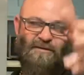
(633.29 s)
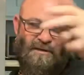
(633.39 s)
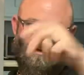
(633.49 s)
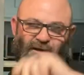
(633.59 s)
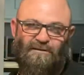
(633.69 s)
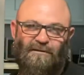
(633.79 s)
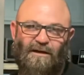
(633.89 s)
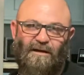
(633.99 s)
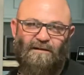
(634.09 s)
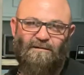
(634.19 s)
and
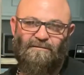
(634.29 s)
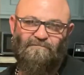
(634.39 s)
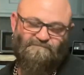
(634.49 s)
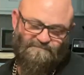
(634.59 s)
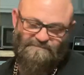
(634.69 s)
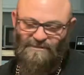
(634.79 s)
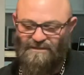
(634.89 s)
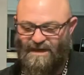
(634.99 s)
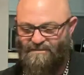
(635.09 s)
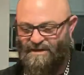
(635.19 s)
uh, leave a
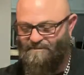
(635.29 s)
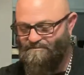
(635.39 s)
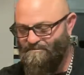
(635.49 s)
comment.